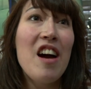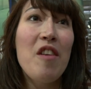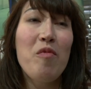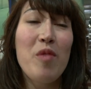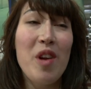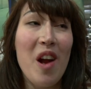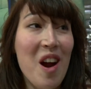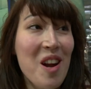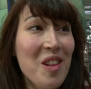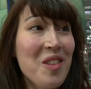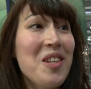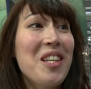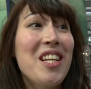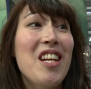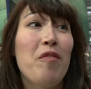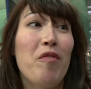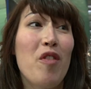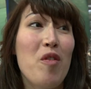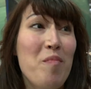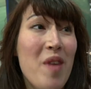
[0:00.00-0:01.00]
We are
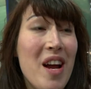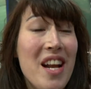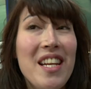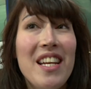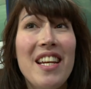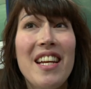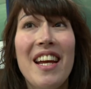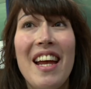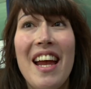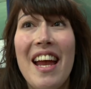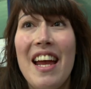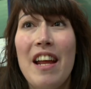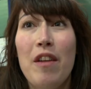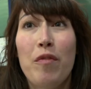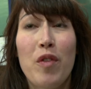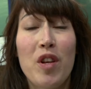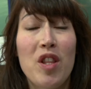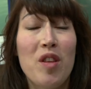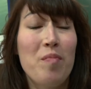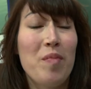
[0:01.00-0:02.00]
looking for money, and
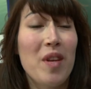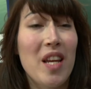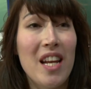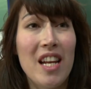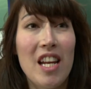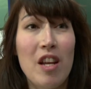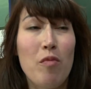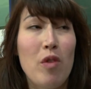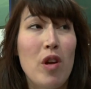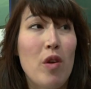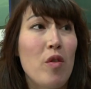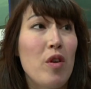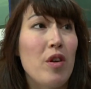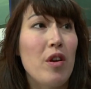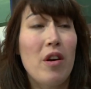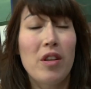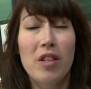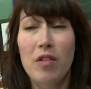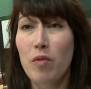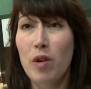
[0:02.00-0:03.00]
for the beginning
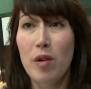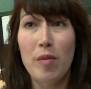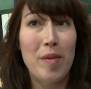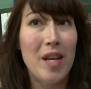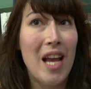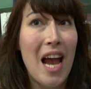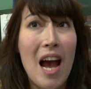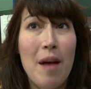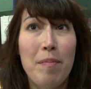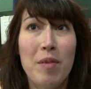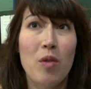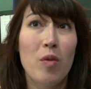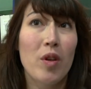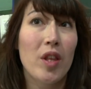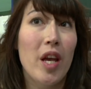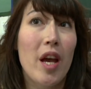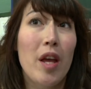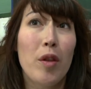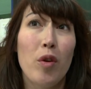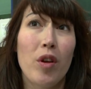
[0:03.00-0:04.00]
we'd be happy with
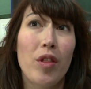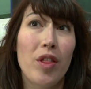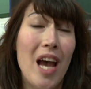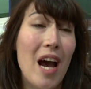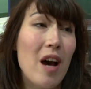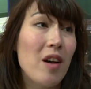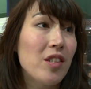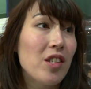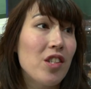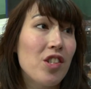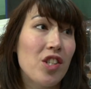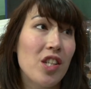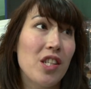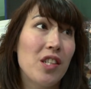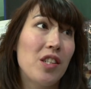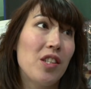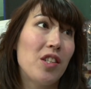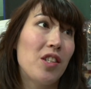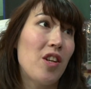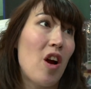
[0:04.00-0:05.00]
$100,000 just
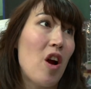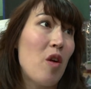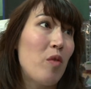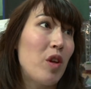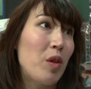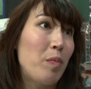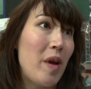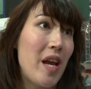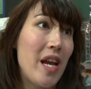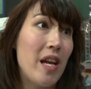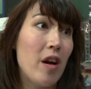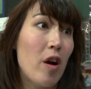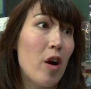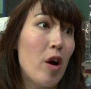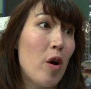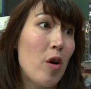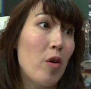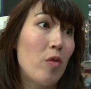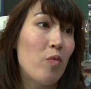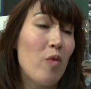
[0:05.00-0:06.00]
to start with paying our
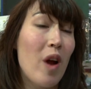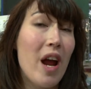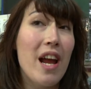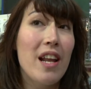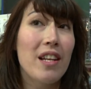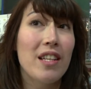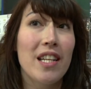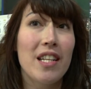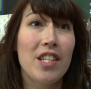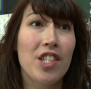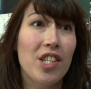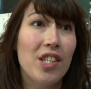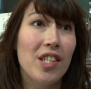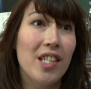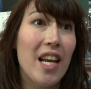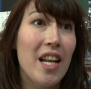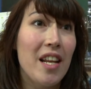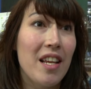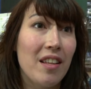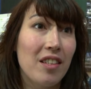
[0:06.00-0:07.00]
own rent and just
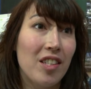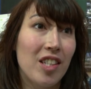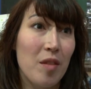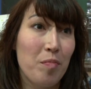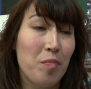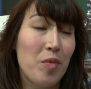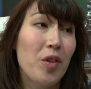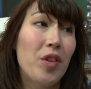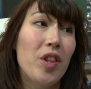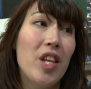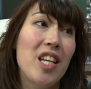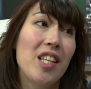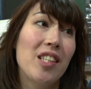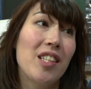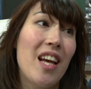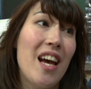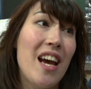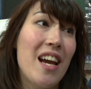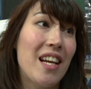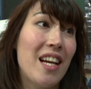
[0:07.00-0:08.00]
getting simple things
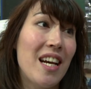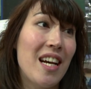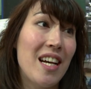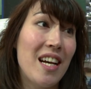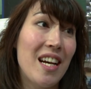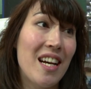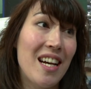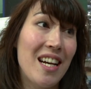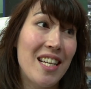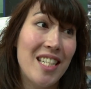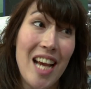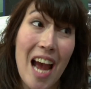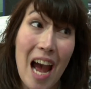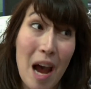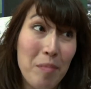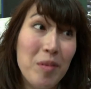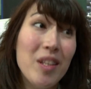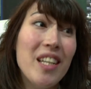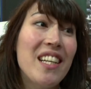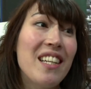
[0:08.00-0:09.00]
like a
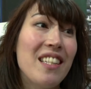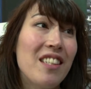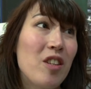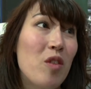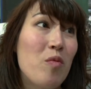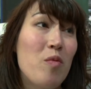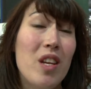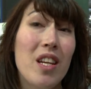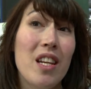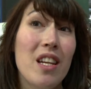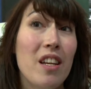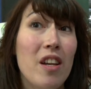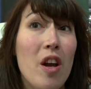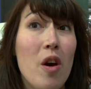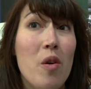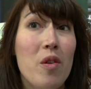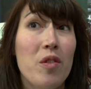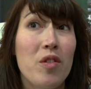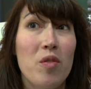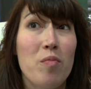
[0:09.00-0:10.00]
tablet so we can
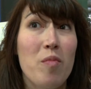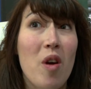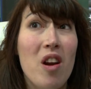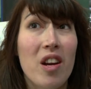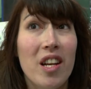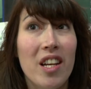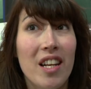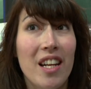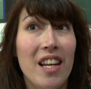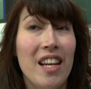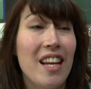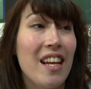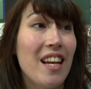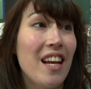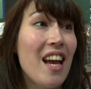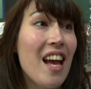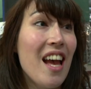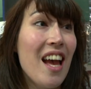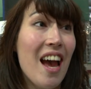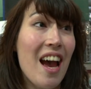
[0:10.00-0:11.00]
go and do marketing
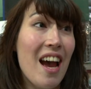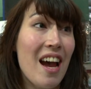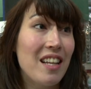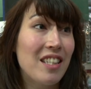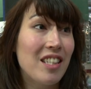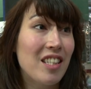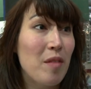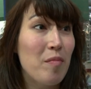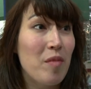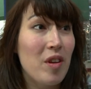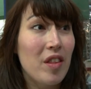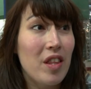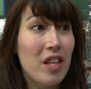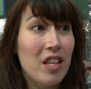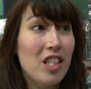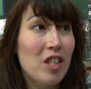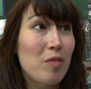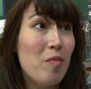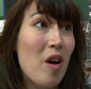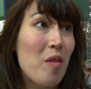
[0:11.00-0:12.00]
at some of the
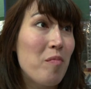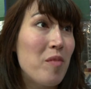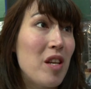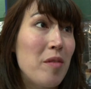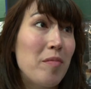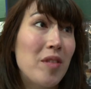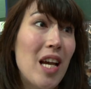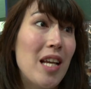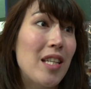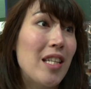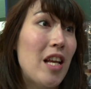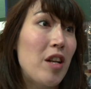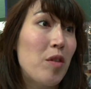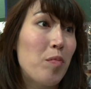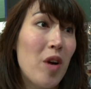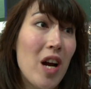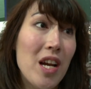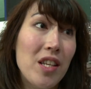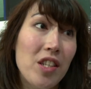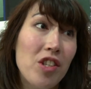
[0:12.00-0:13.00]
small, medium-sized
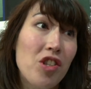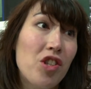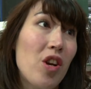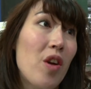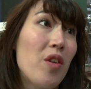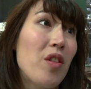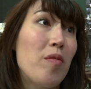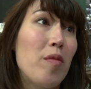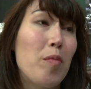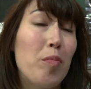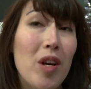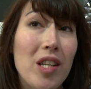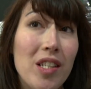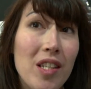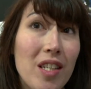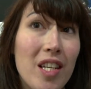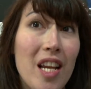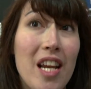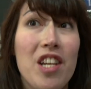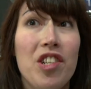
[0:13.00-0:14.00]
enterprises, show them the
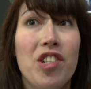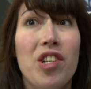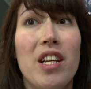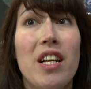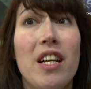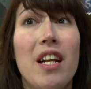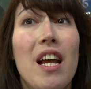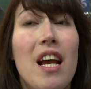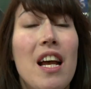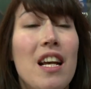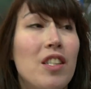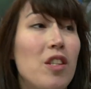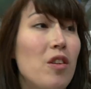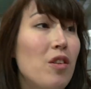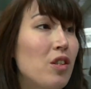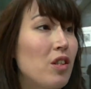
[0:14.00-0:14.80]
presentation. So